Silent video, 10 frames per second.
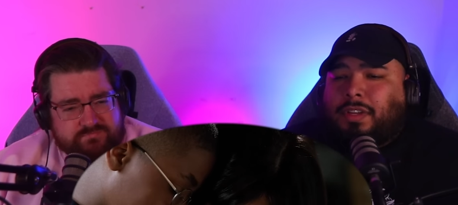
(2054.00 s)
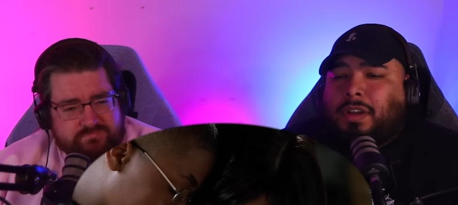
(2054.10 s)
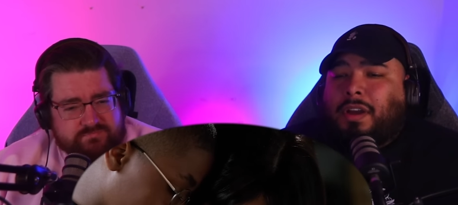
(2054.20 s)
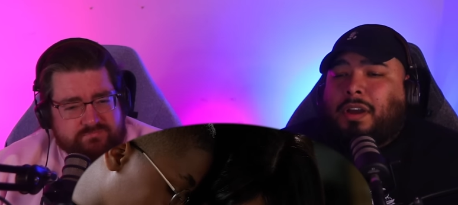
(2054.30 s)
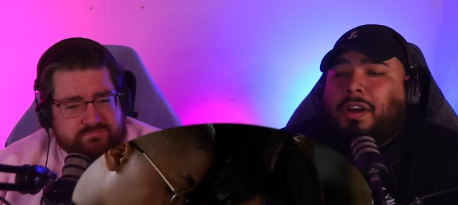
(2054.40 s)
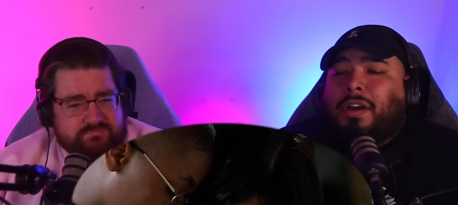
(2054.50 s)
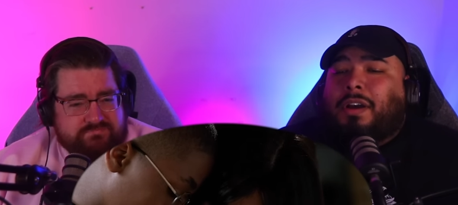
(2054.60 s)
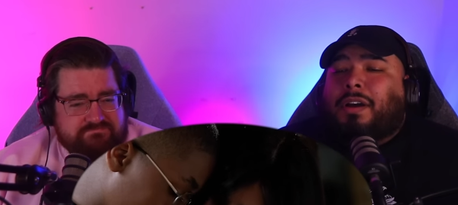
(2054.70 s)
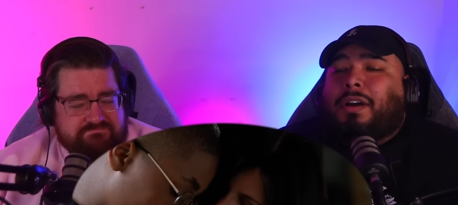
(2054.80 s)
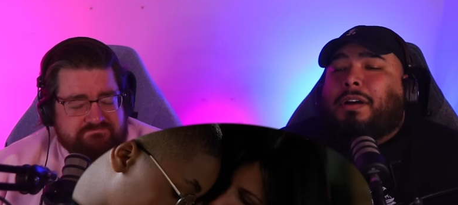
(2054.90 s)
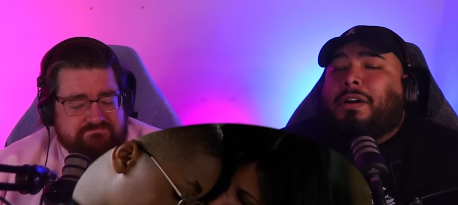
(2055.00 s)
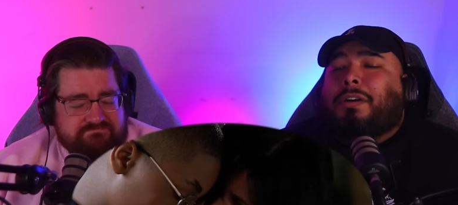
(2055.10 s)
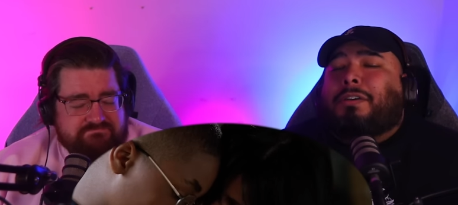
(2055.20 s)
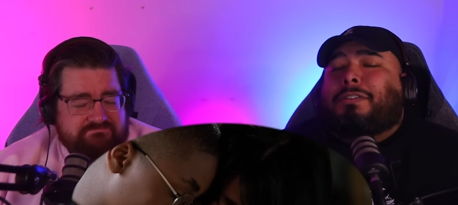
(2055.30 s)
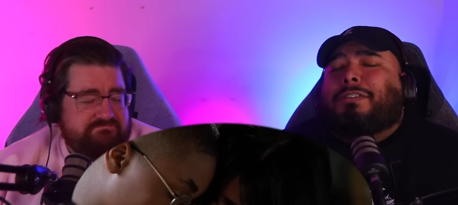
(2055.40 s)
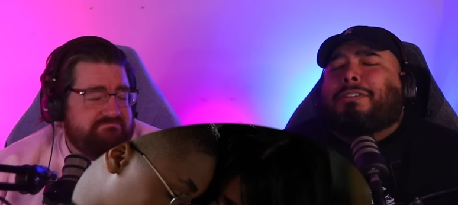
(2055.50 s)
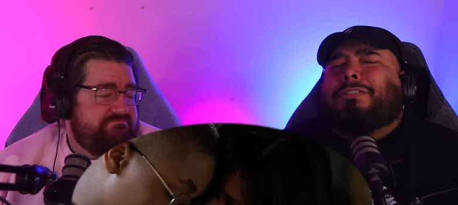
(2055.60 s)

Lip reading: [no speech]